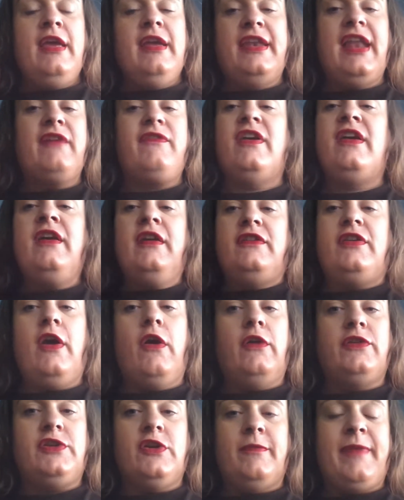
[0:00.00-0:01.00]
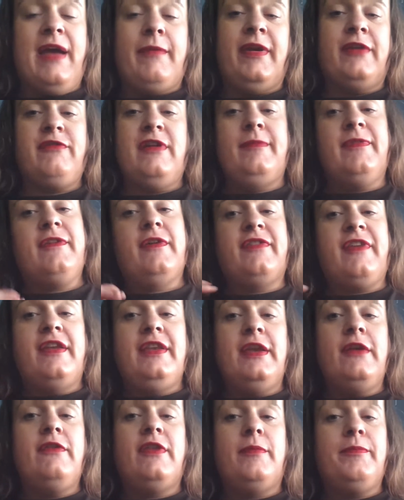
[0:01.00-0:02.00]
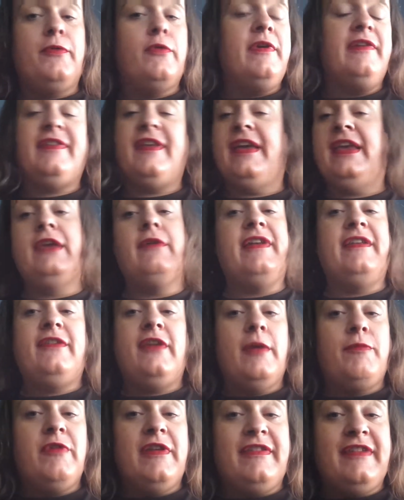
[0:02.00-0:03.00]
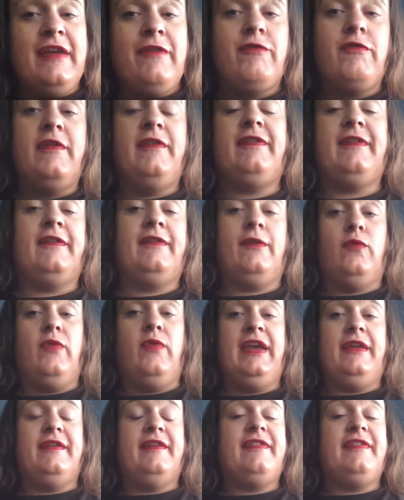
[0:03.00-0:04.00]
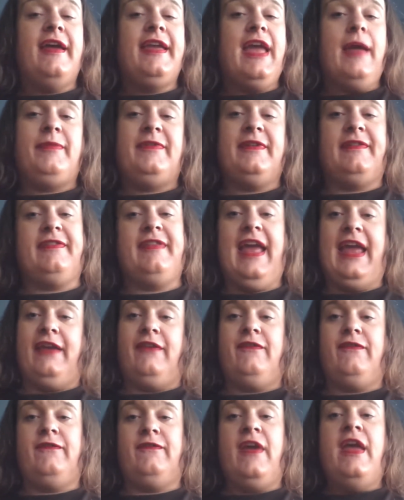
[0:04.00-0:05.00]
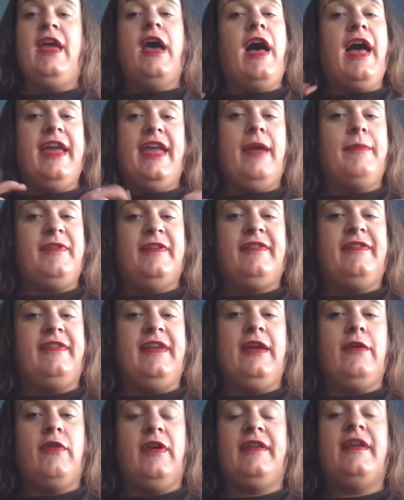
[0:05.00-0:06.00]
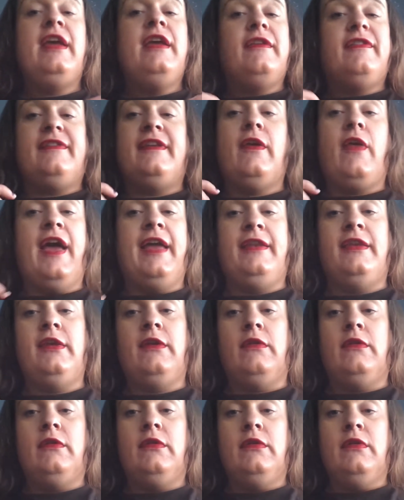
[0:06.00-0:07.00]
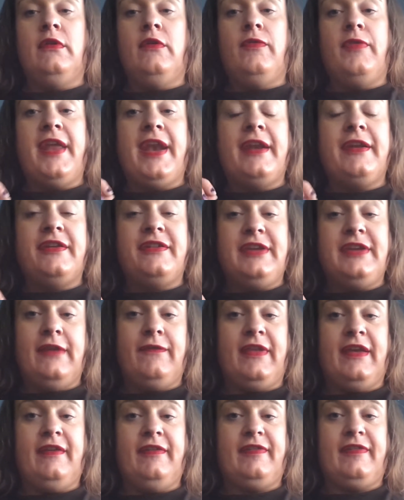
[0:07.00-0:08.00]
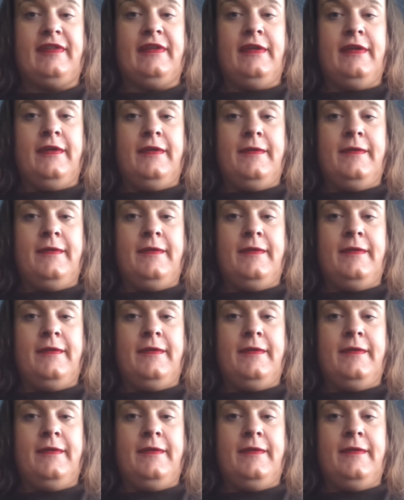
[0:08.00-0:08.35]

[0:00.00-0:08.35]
Never told you about my dreams because I knew that boys like you interpret difference as a weakness. I kept it safe. I kept it secret. Still, I knew that I'd achieve this.